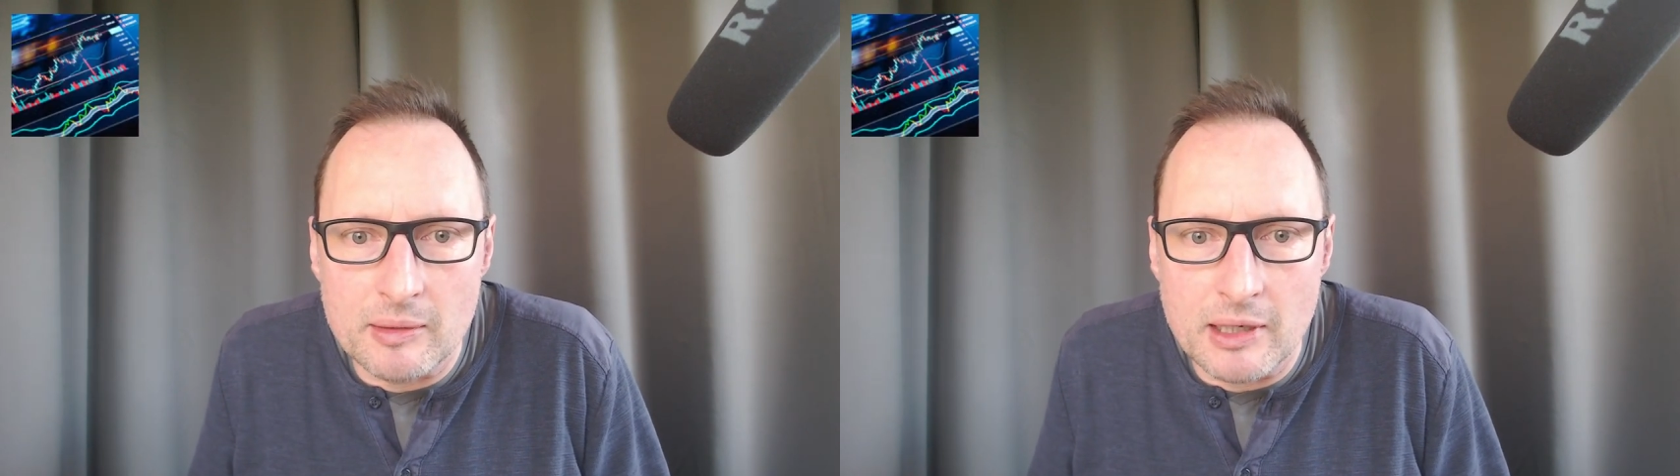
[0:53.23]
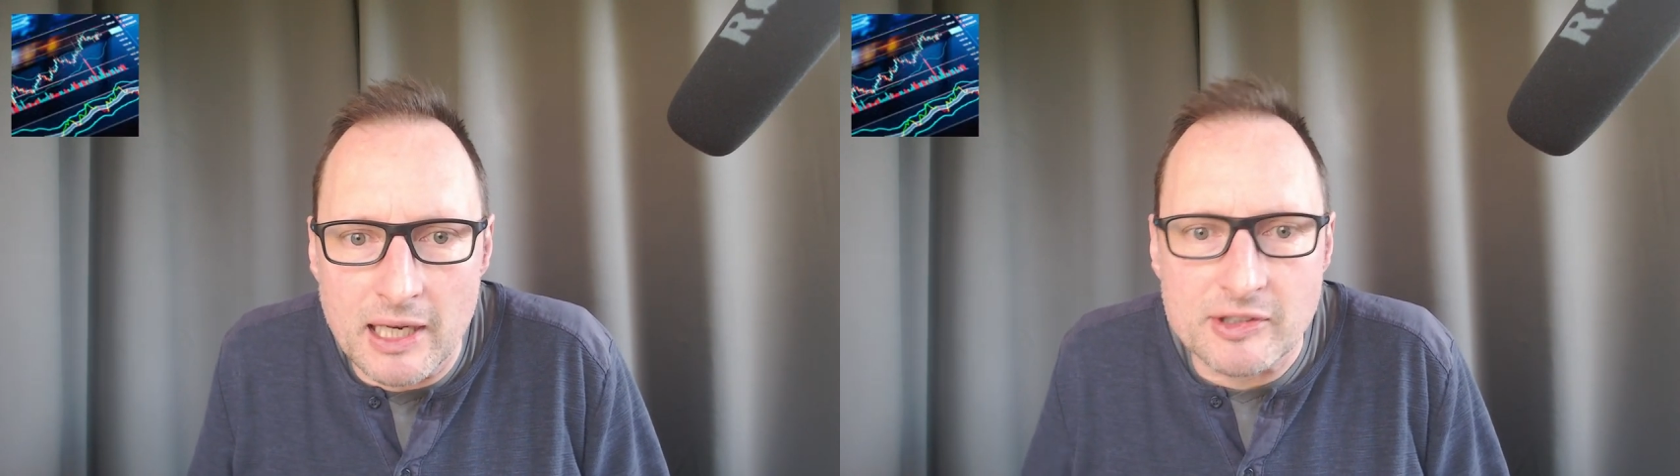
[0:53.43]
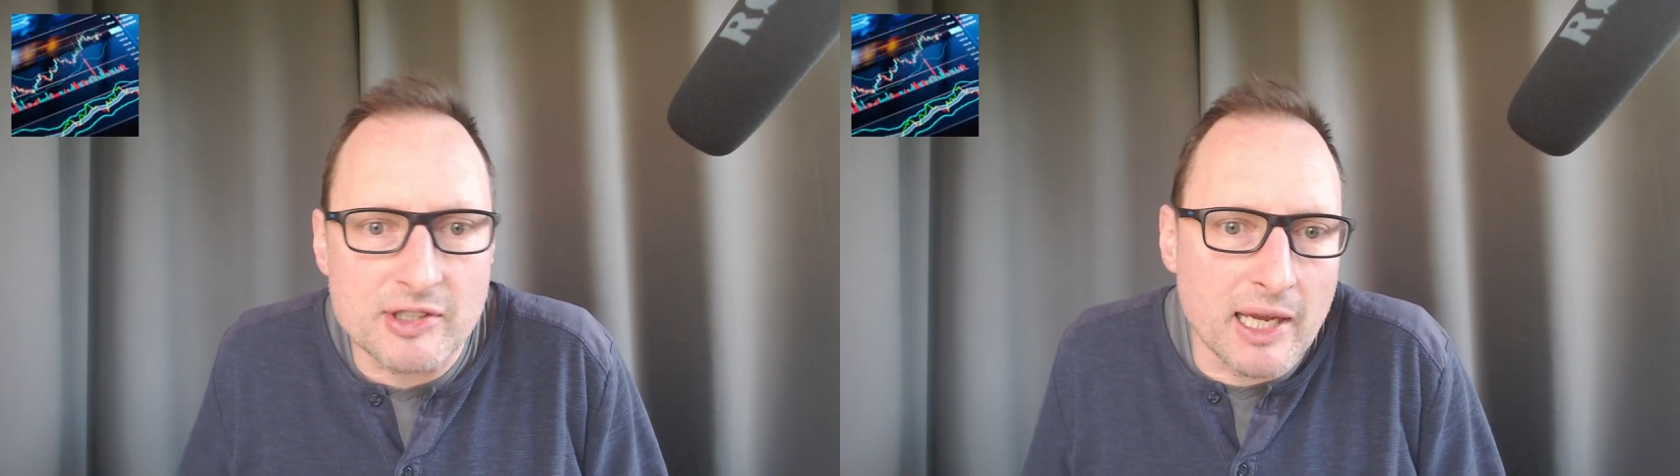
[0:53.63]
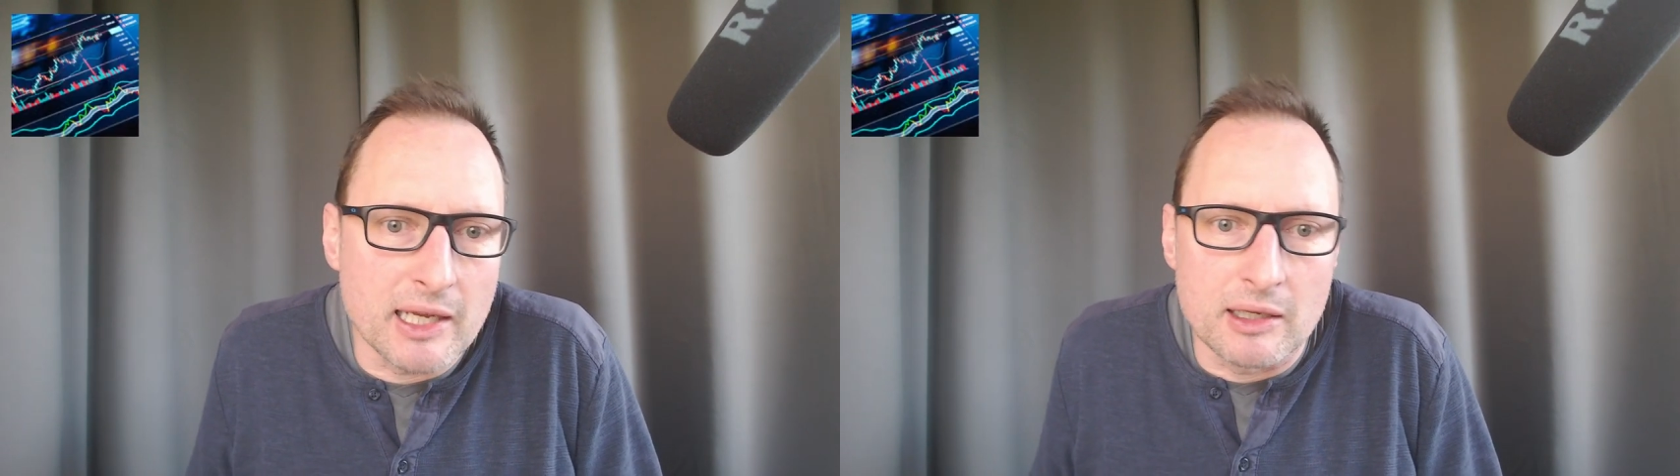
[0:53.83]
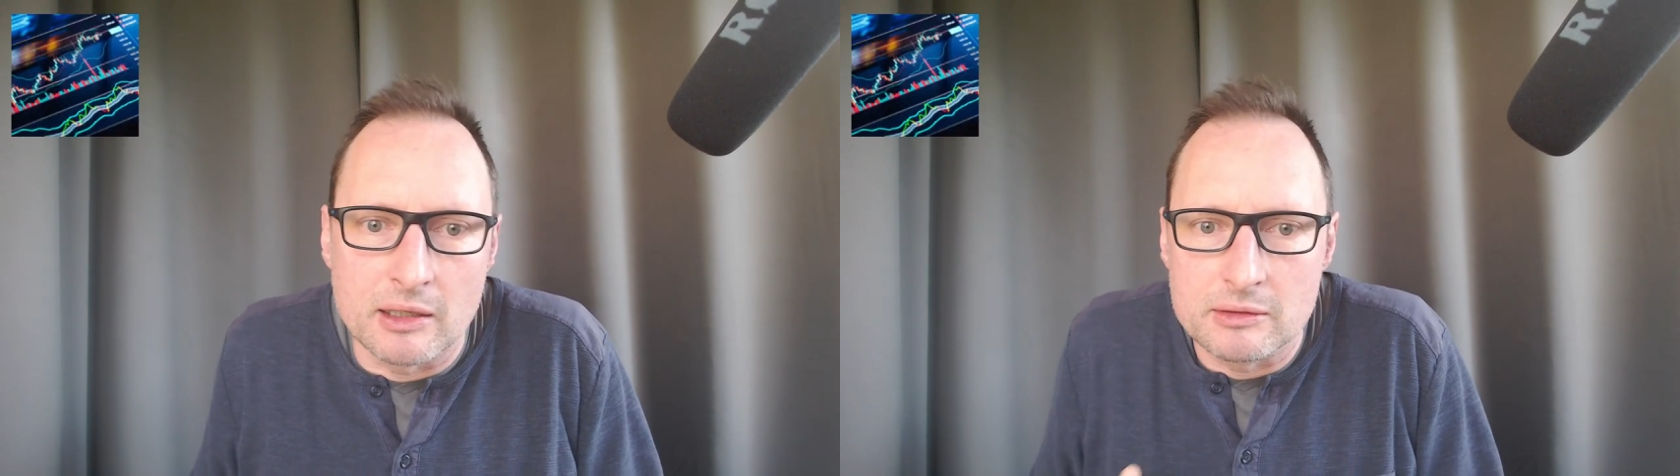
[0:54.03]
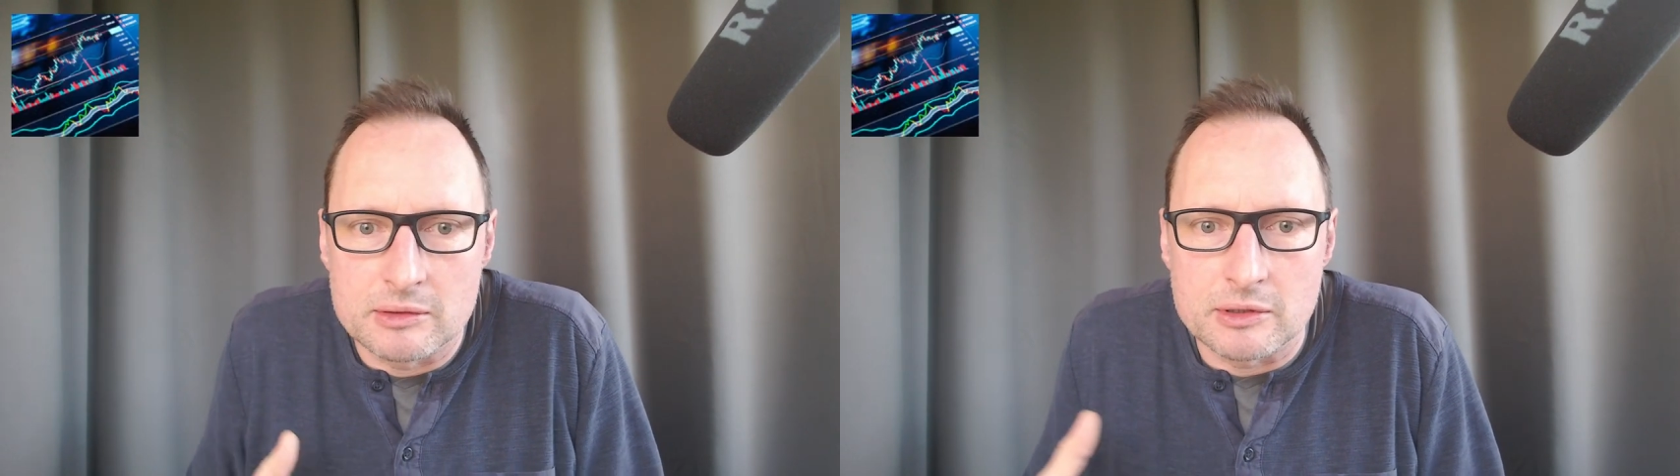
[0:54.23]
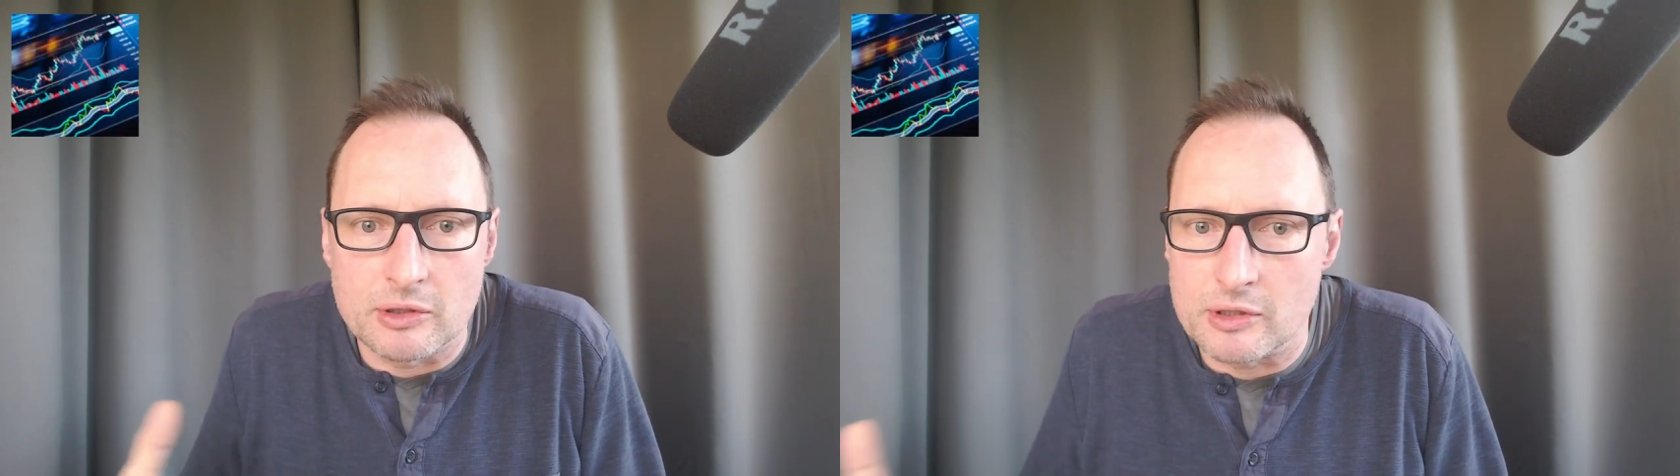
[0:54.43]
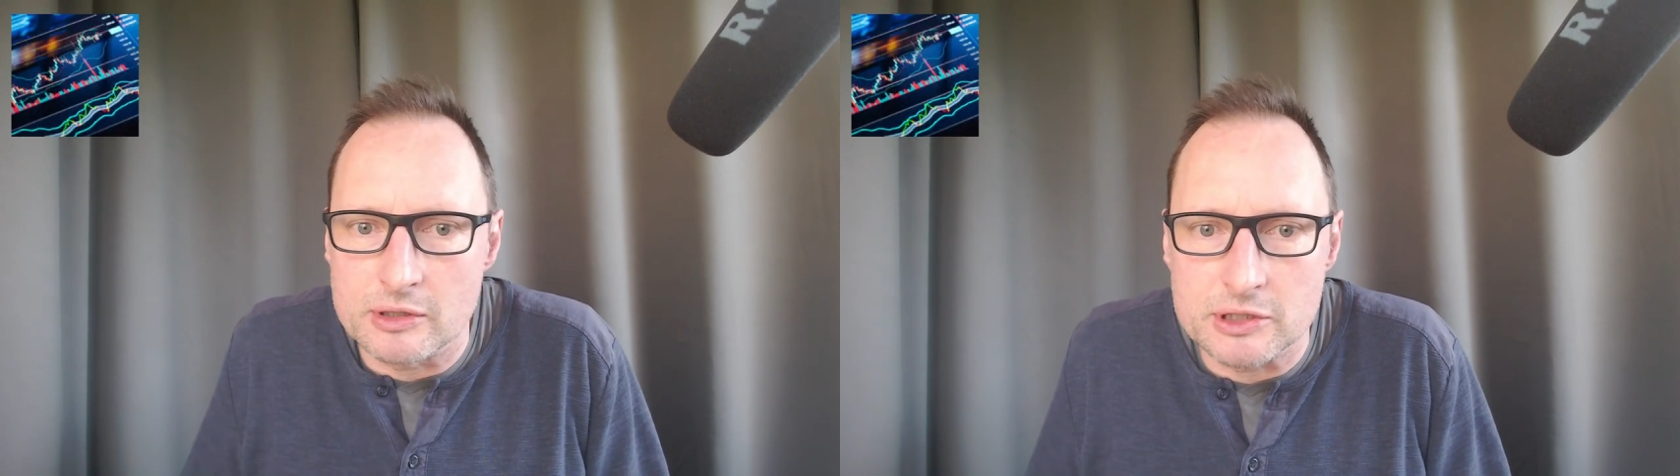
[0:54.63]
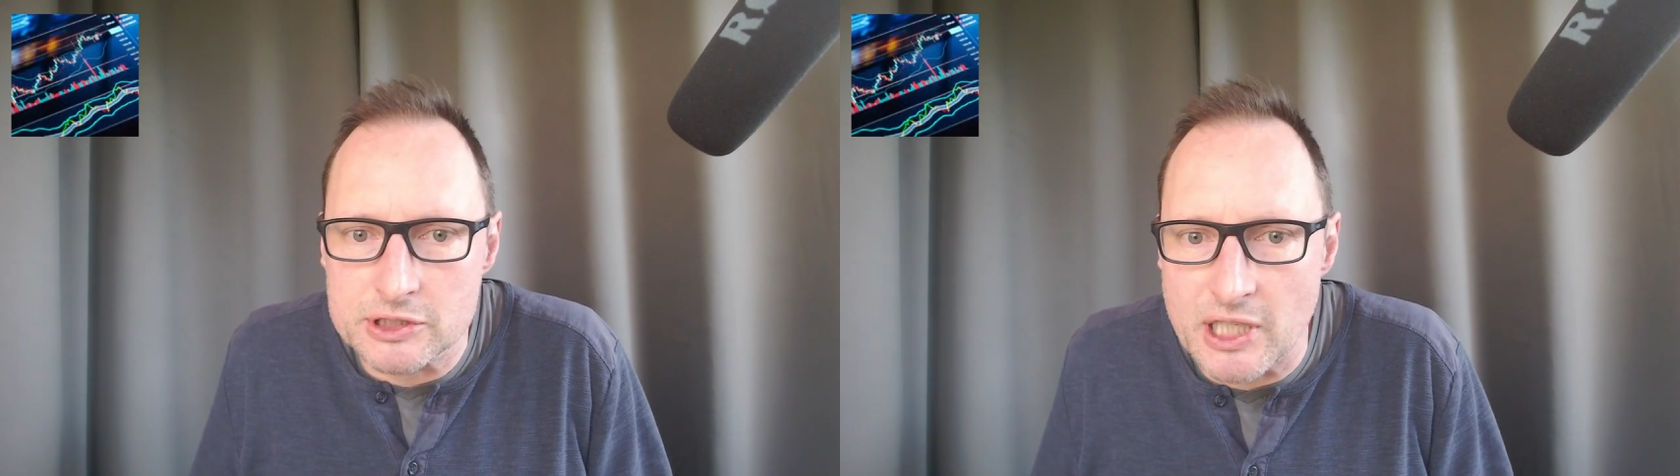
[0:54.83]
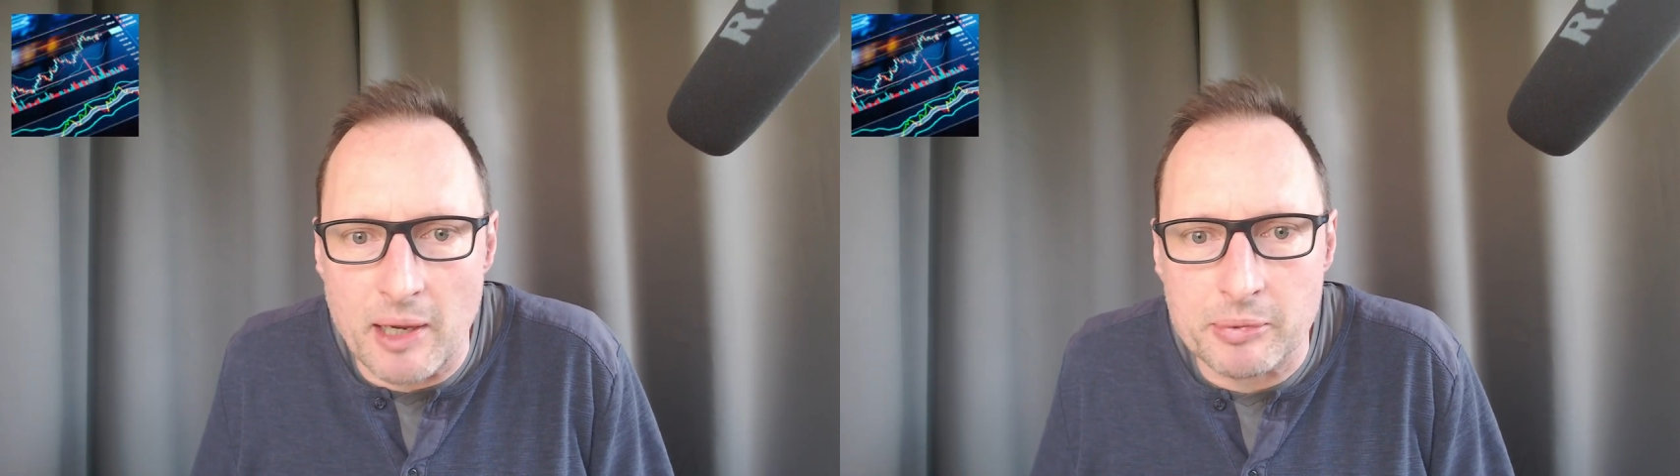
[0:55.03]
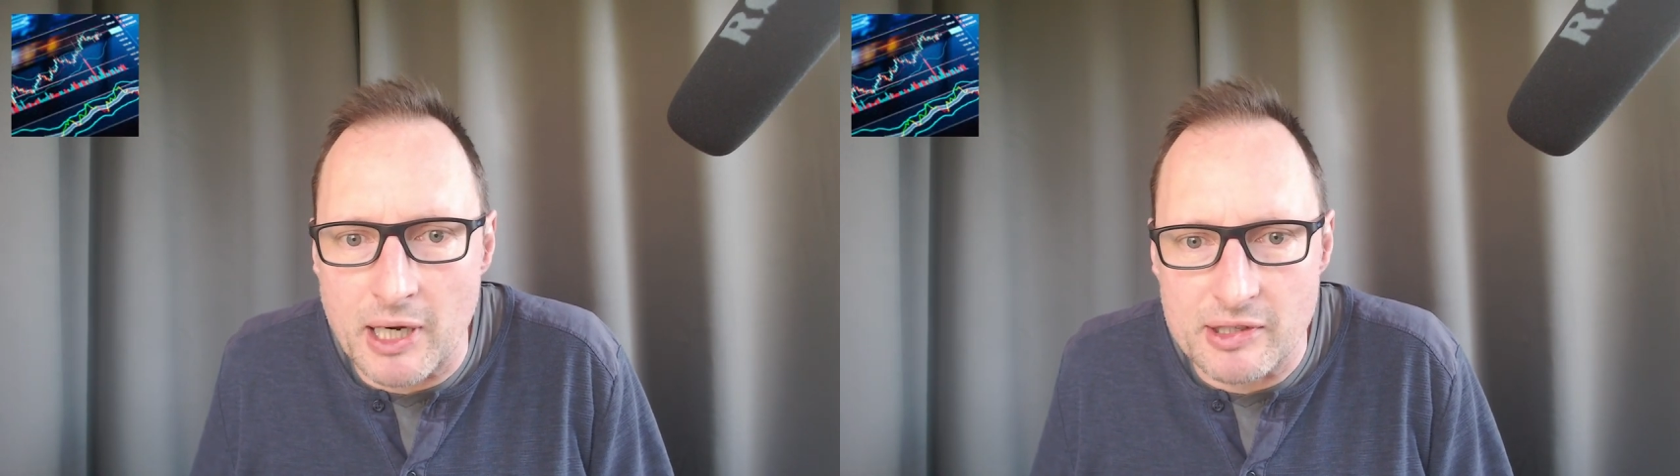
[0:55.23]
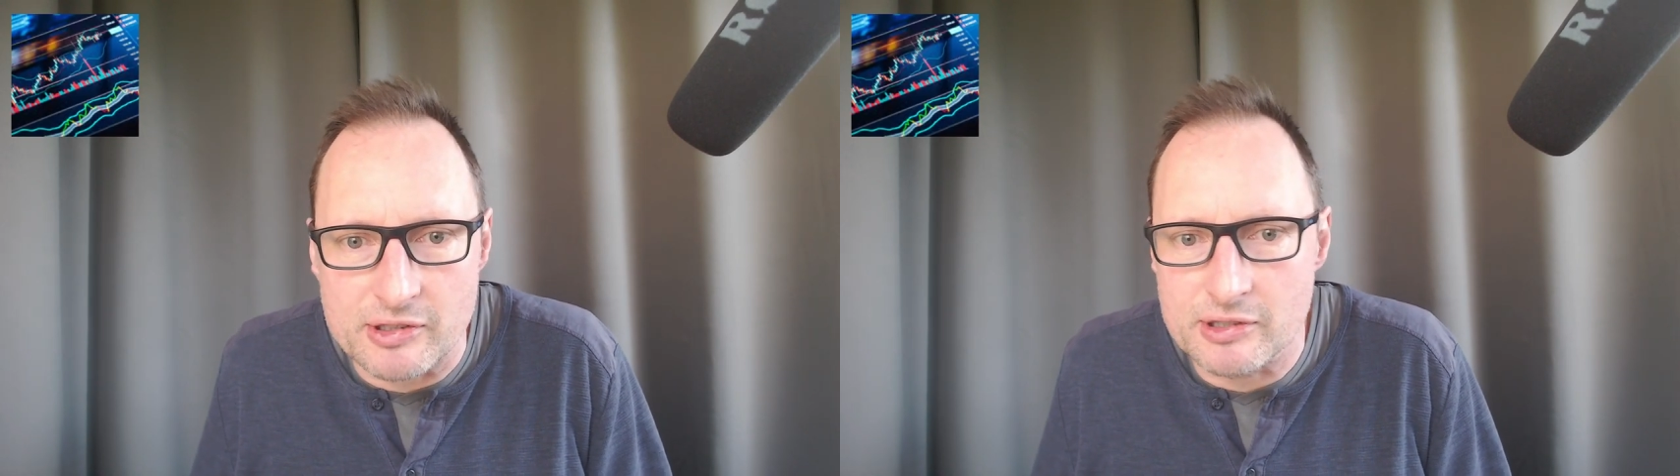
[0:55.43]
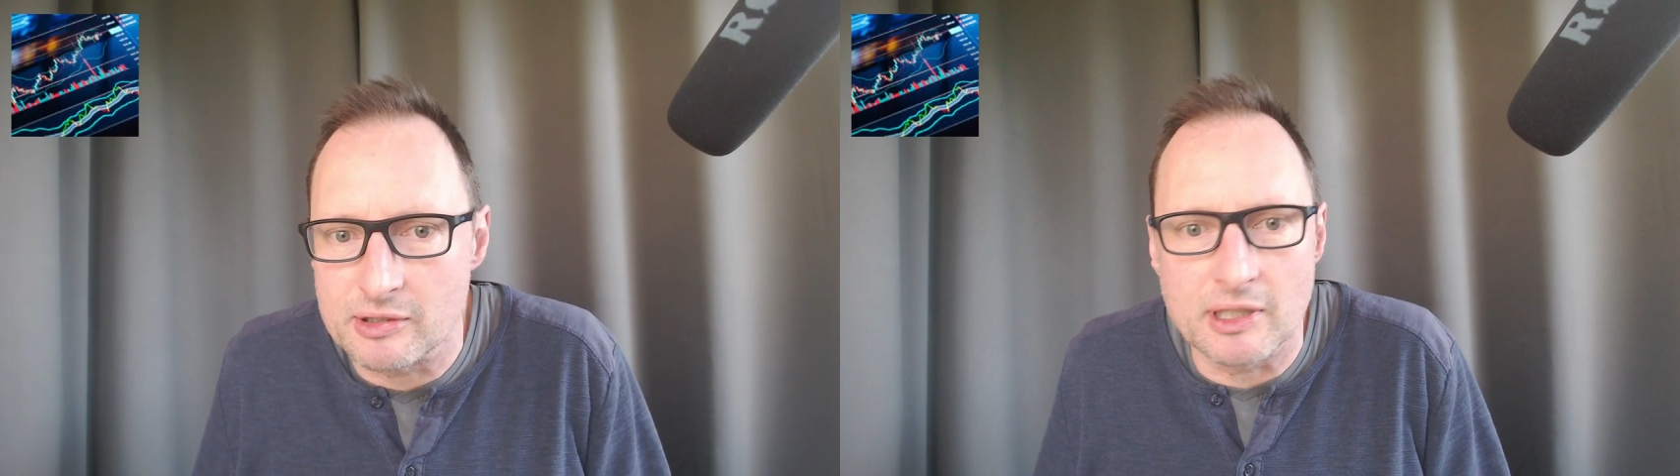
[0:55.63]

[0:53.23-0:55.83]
Let's say share price